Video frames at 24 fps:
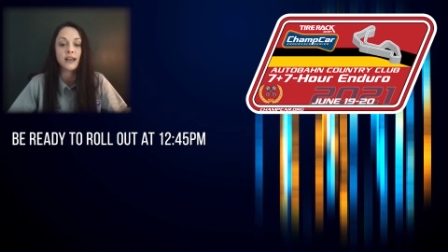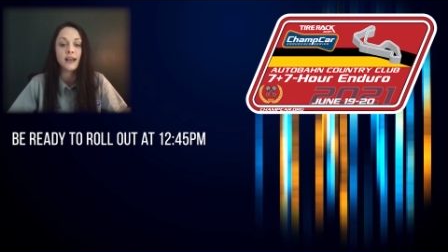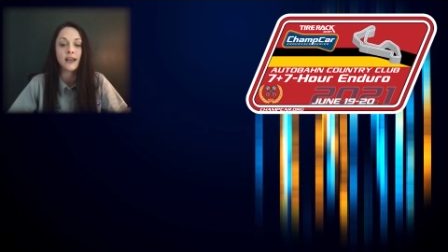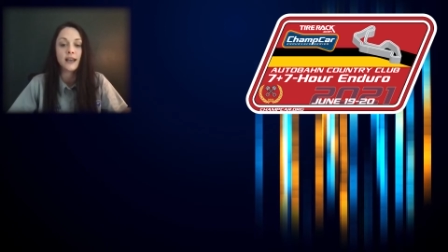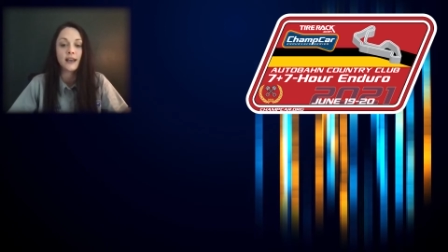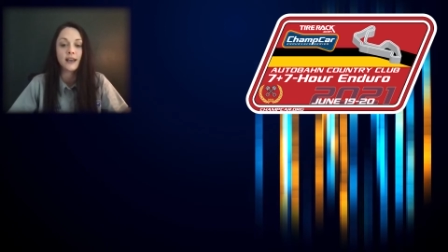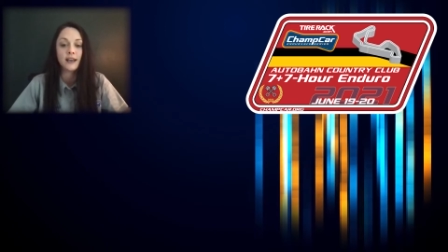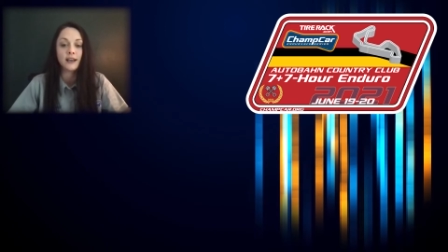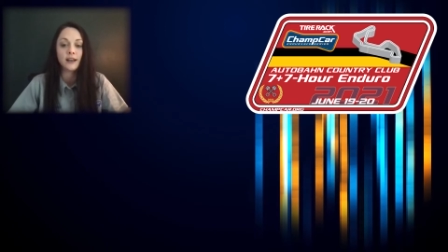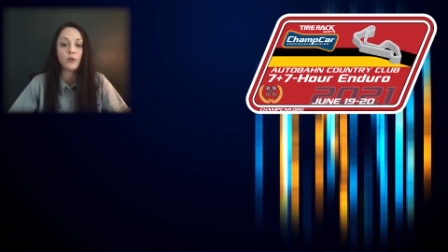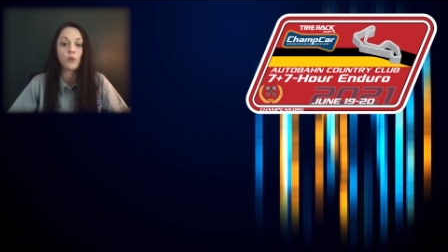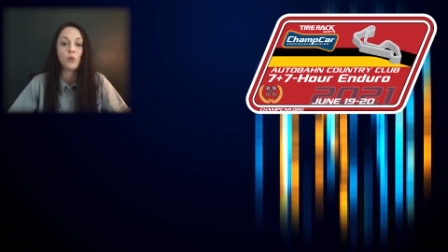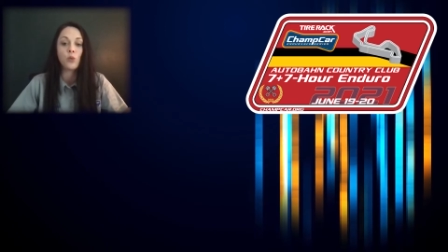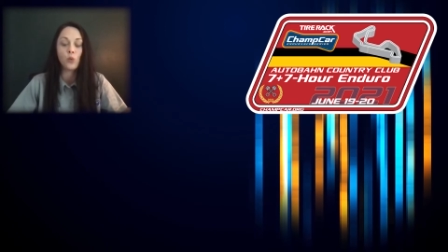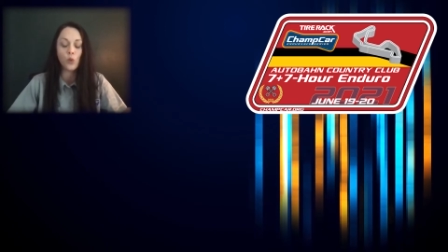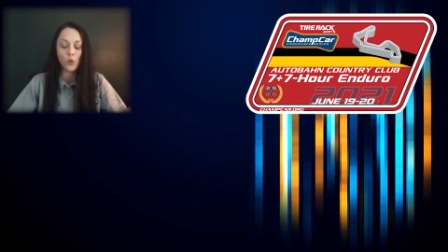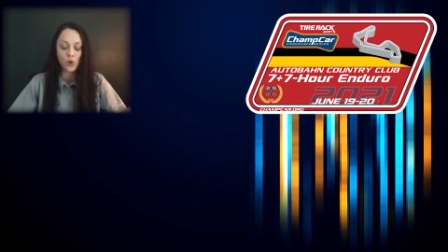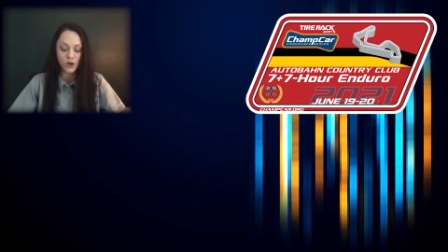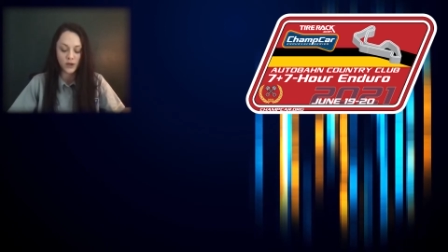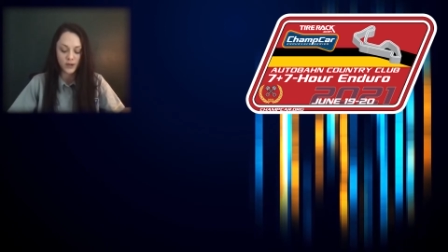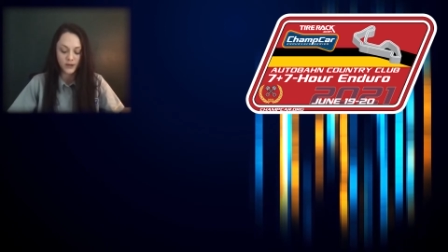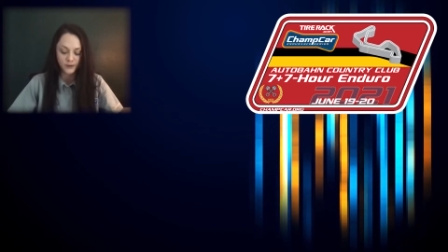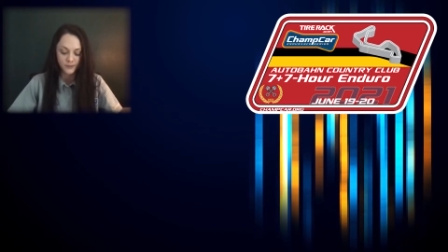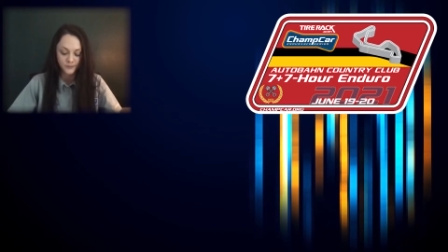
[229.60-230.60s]
at
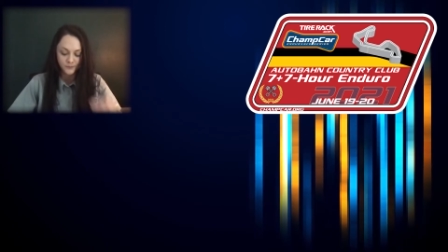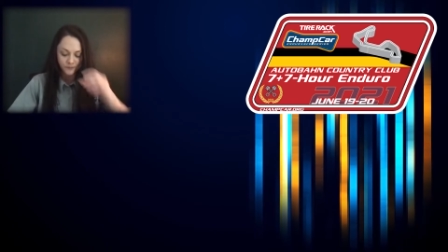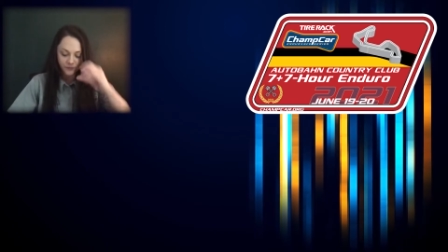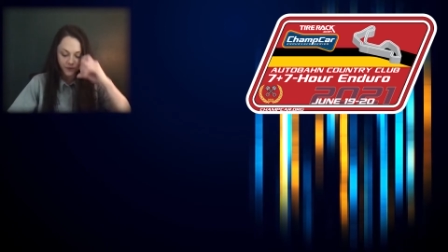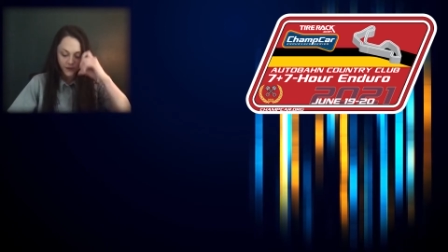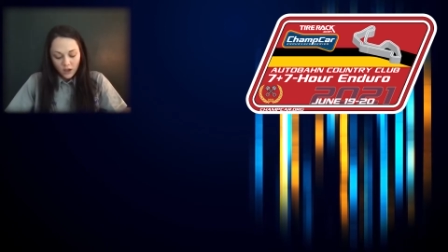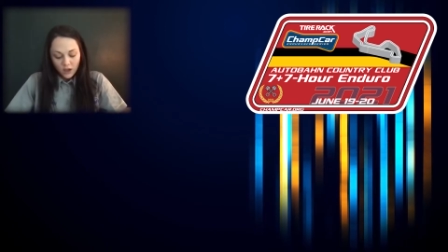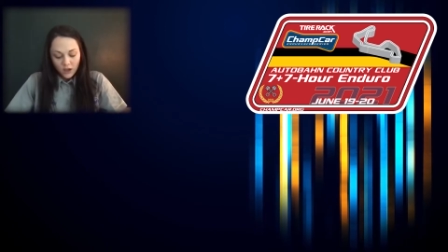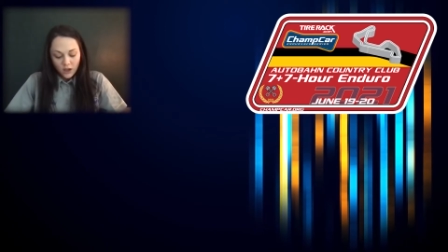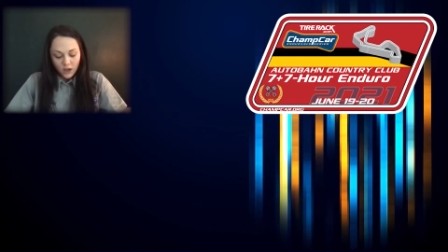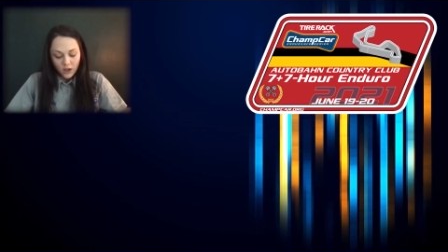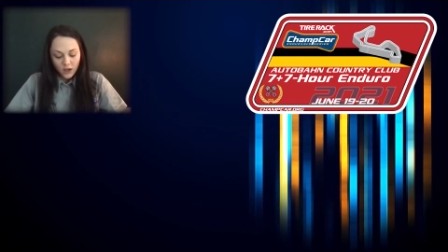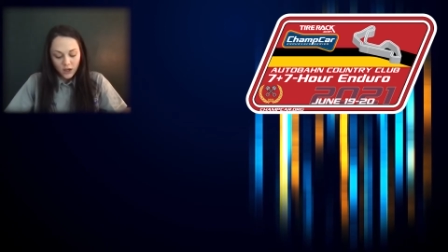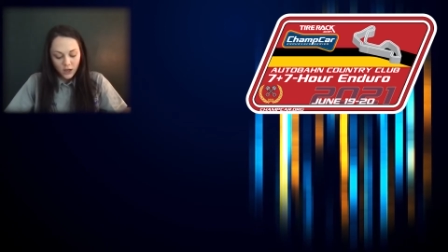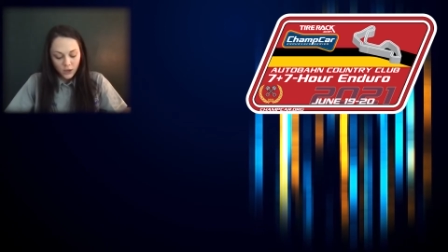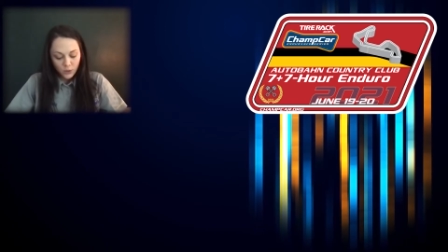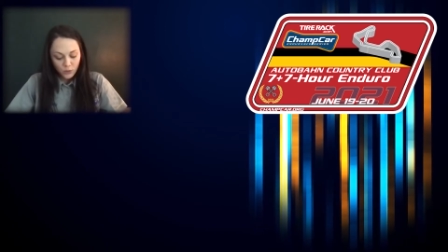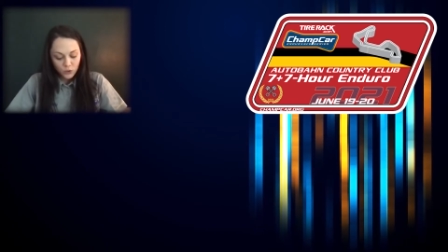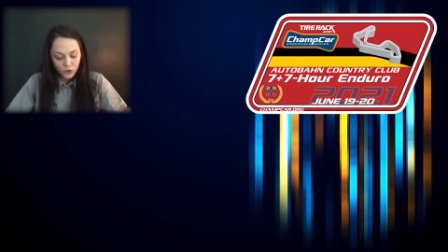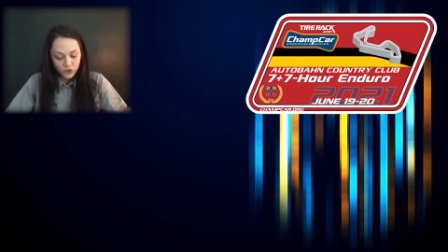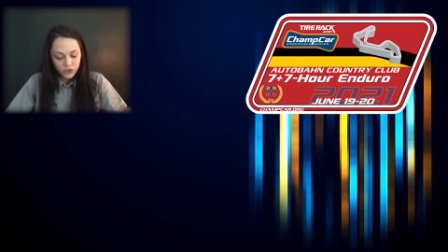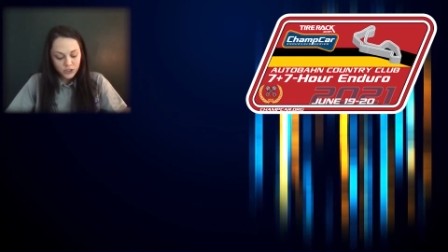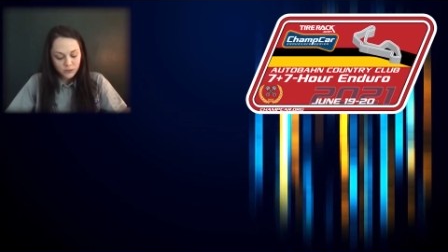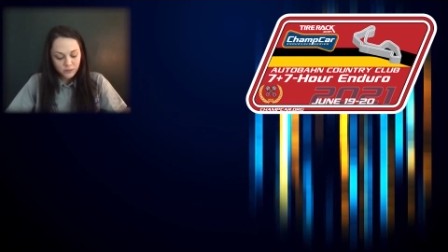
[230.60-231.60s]
one. Uh,
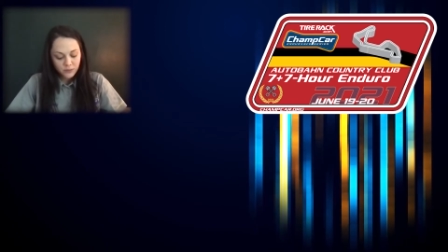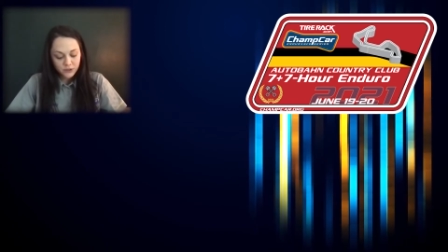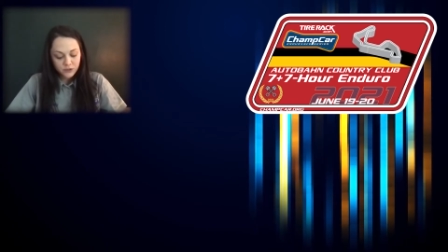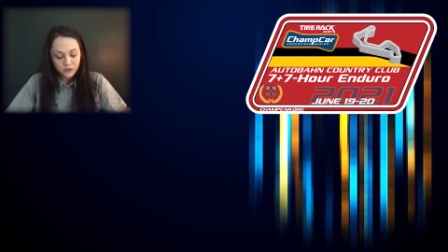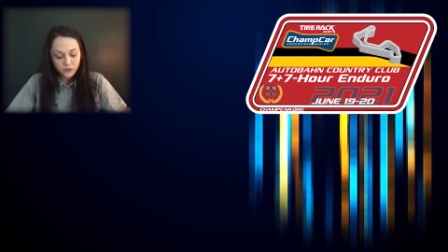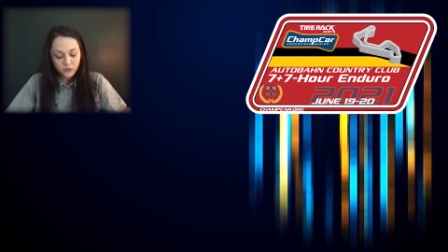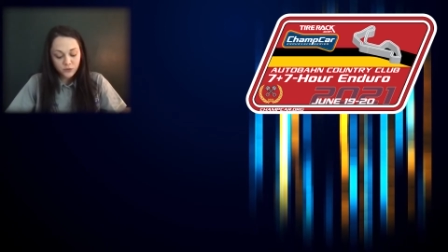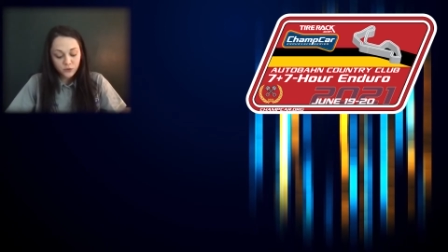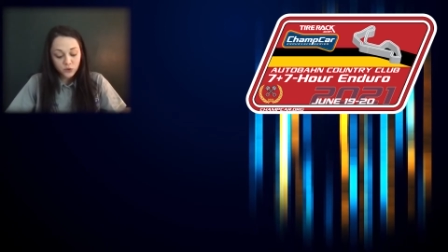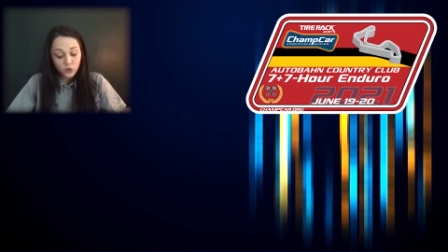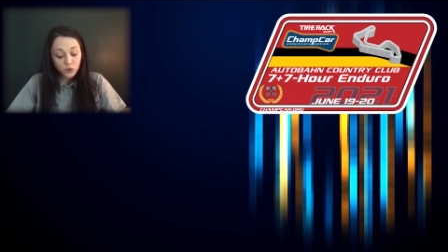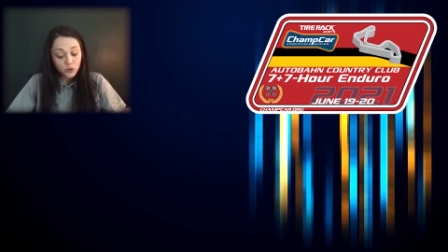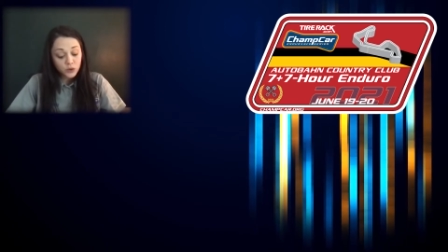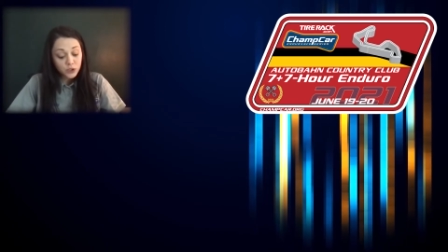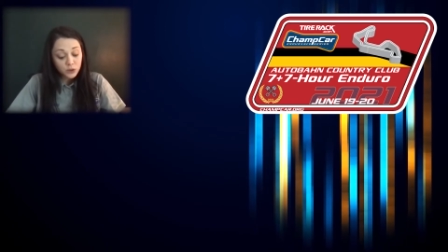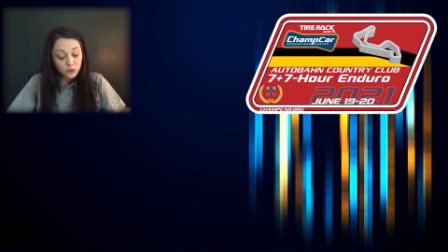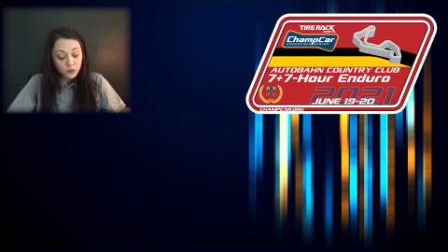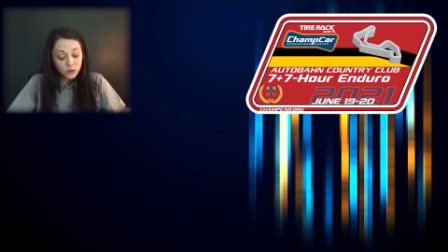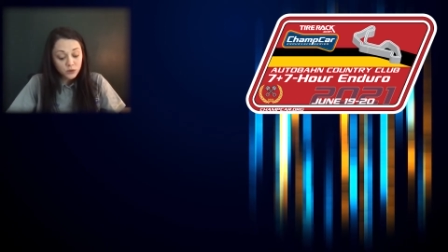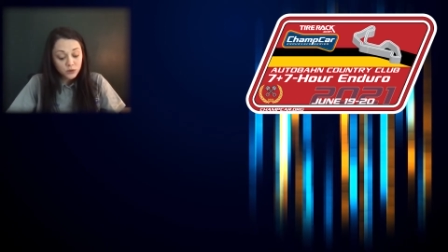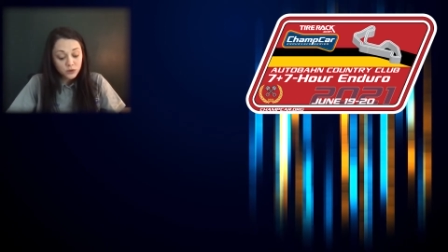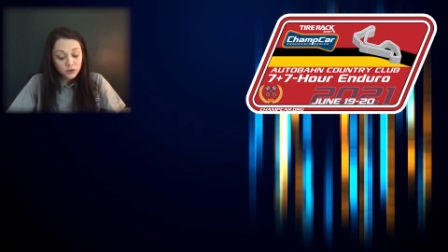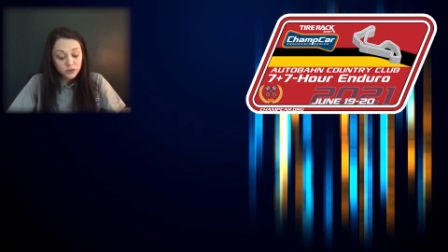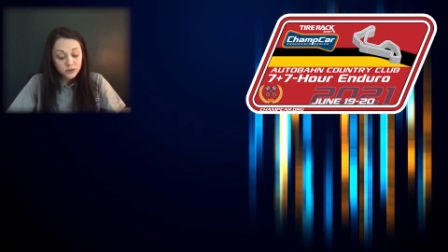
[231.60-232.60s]
we'll jump into fueling
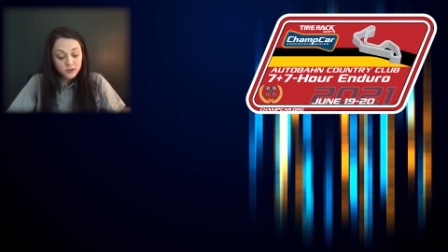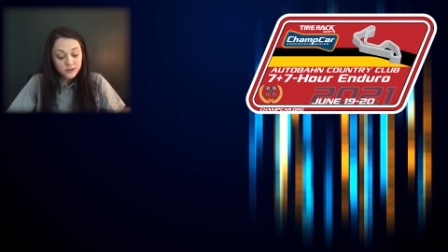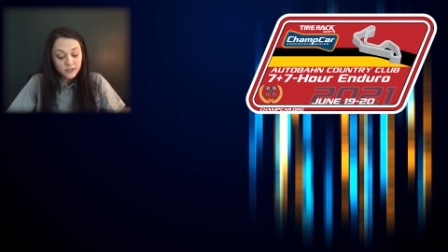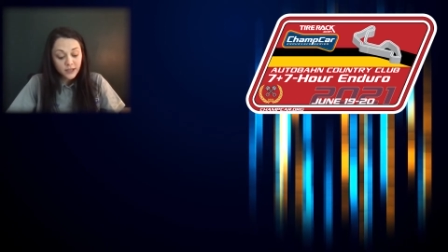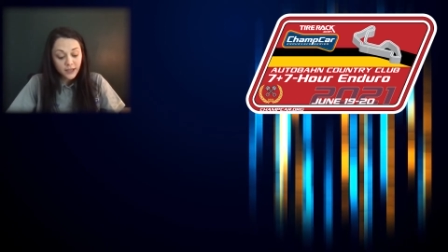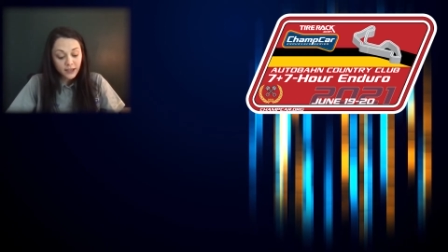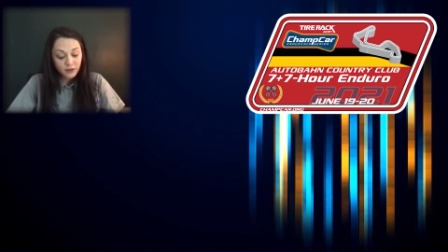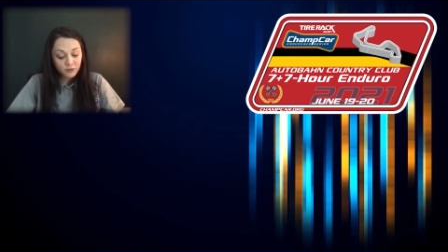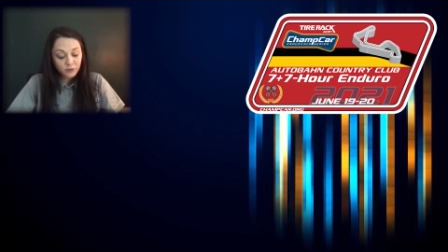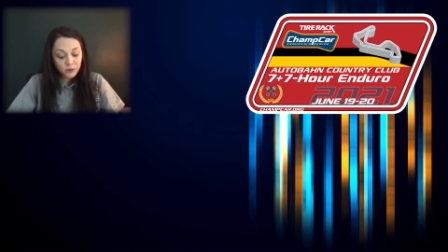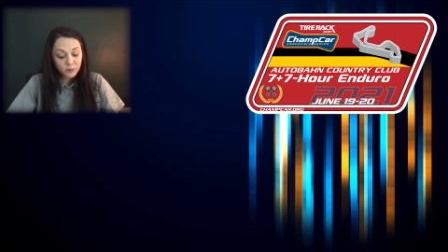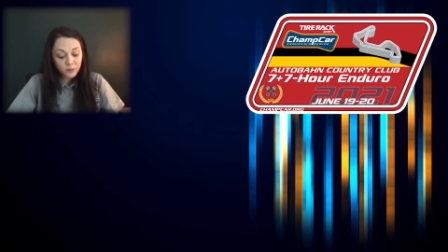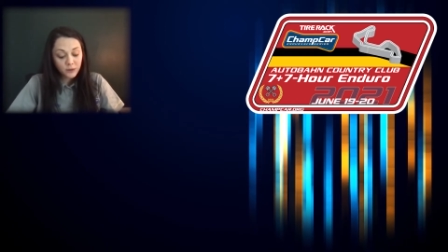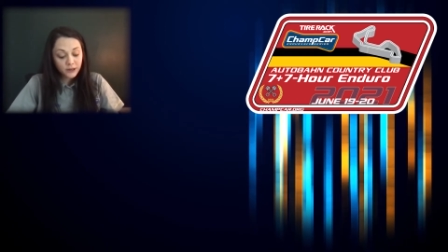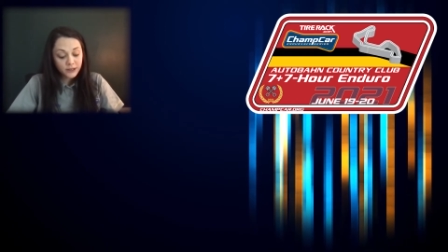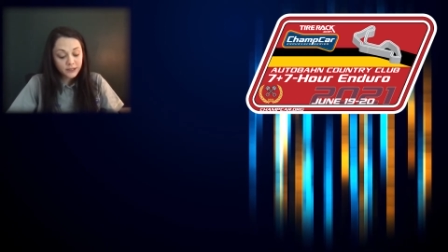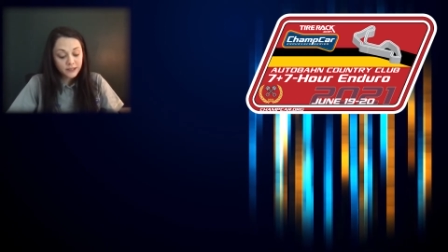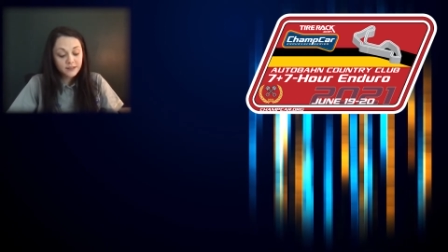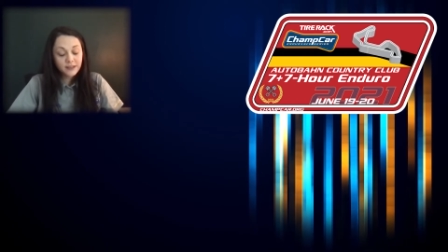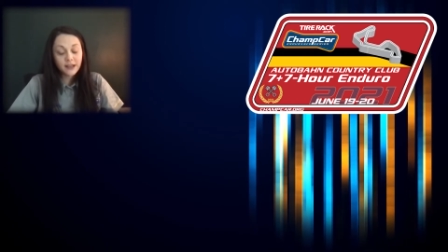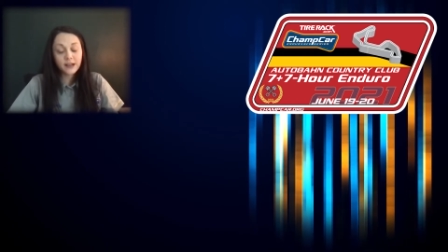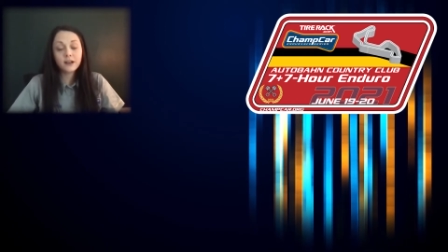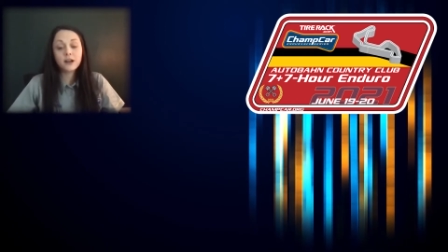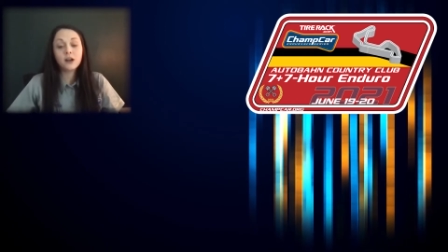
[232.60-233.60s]
rules. Everybody that